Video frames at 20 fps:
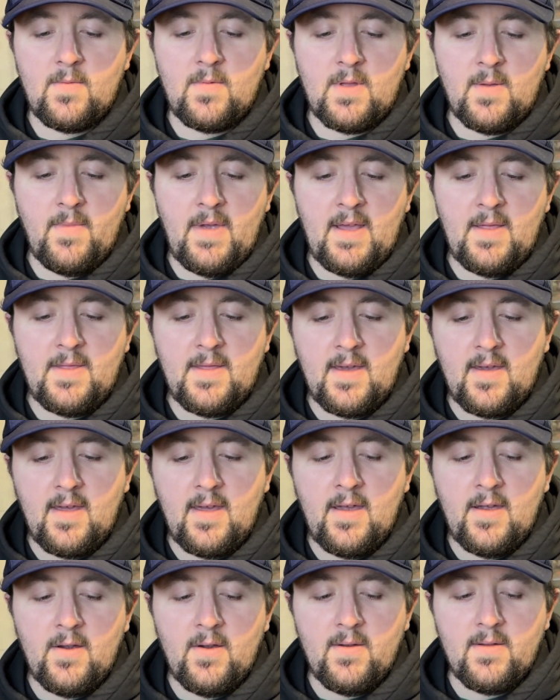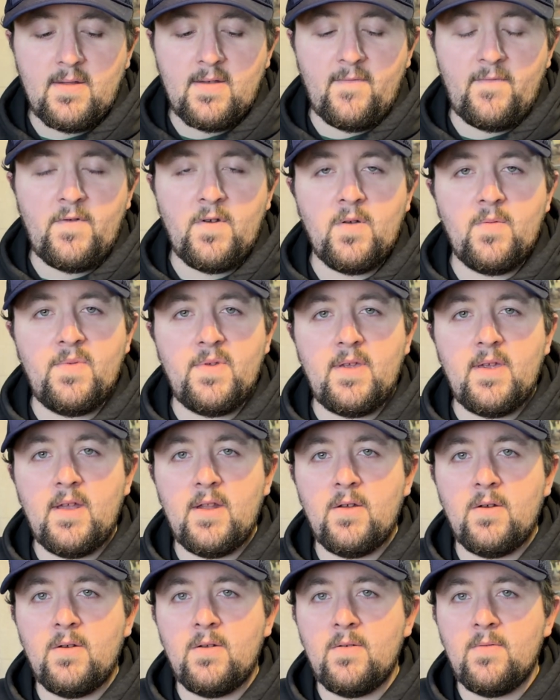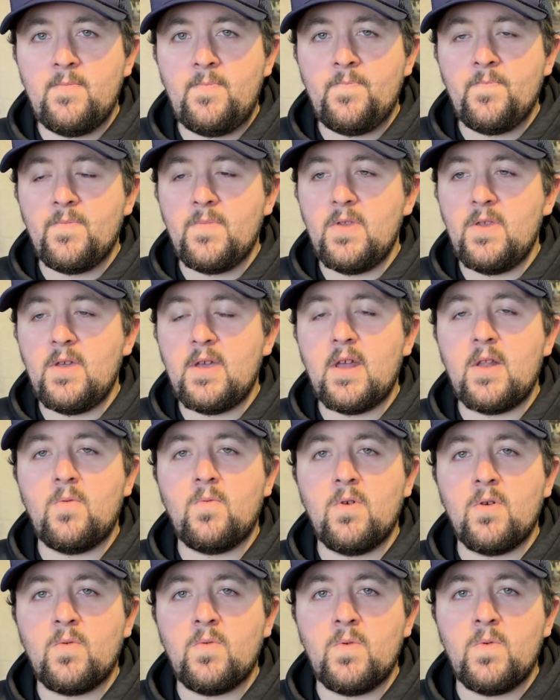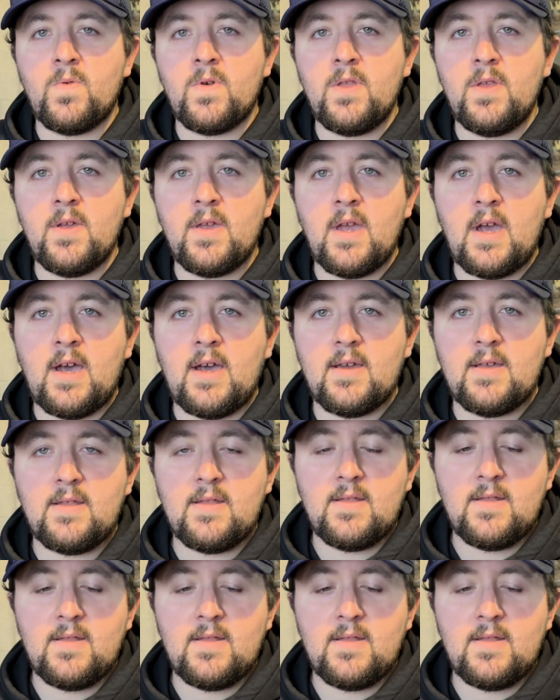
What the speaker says: main thing here is, if you're a beginner, you got to work with what you got.